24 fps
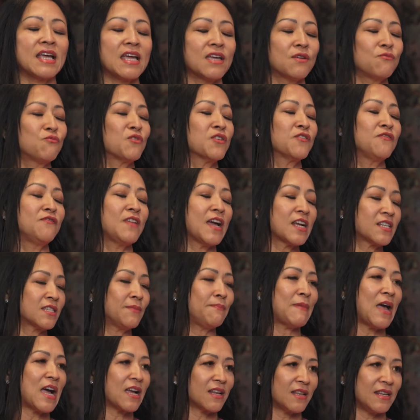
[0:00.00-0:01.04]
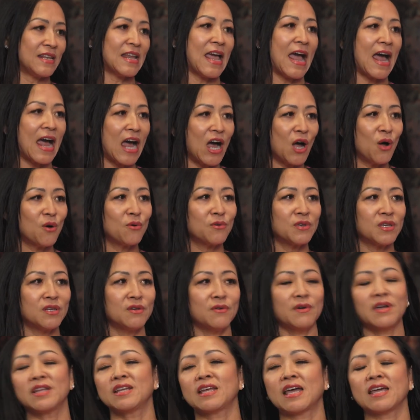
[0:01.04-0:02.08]
reflect back now,
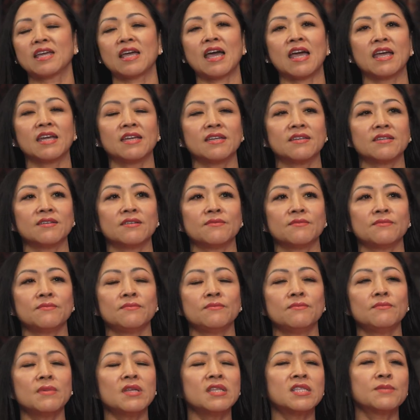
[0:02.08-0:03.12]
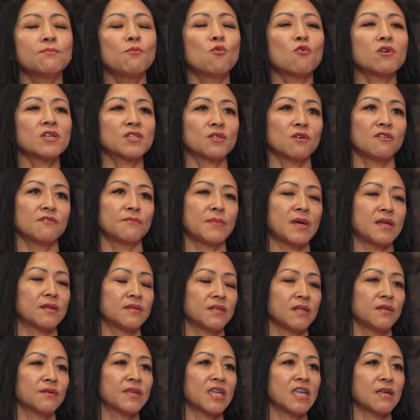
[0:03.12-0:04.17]
and it's more so
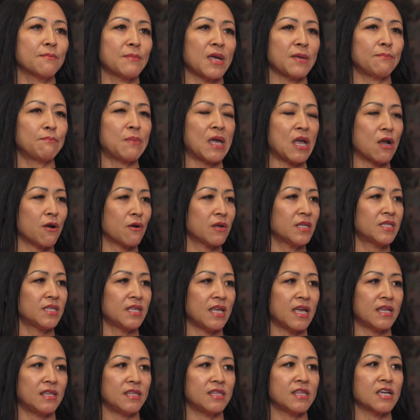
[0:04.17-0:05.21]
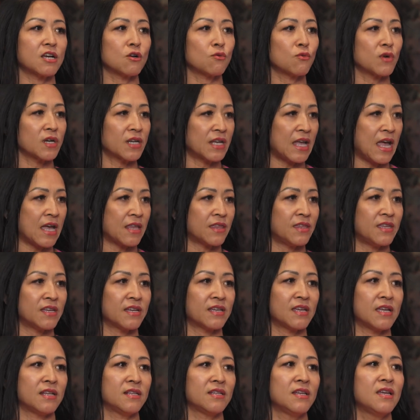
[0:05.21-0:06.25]
about looking at my parents and their work
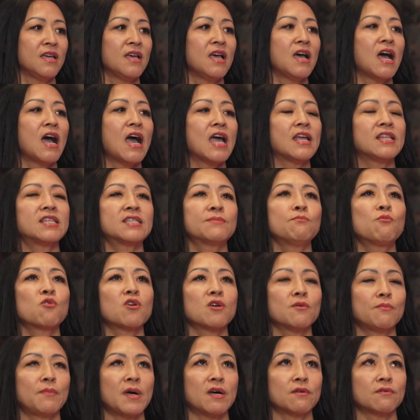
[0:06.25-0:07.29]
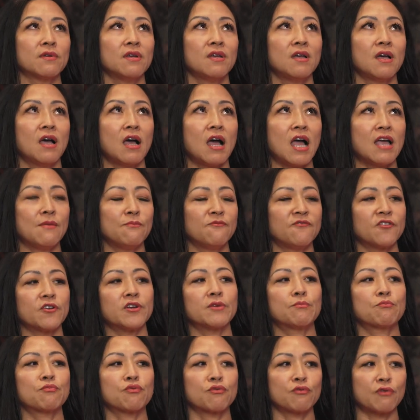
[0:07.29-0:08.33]
ethic, and it's more about I'm
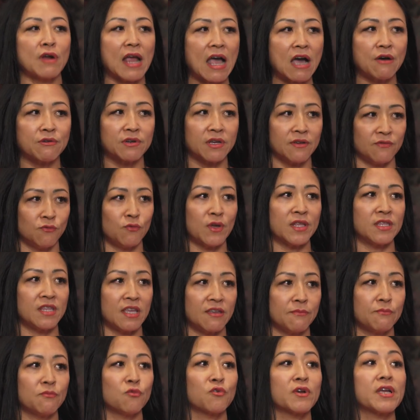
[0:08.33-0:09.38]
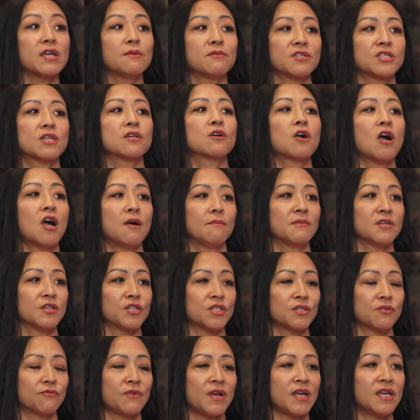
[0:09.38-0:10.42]
very proud of what they were able to
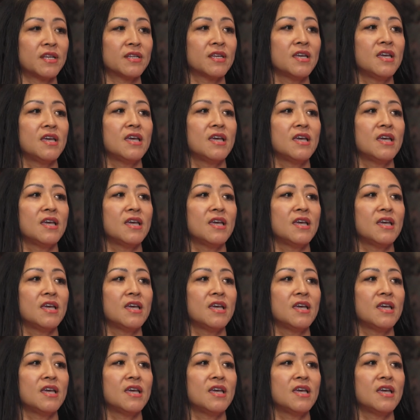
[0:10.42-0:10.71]
accomplish, right?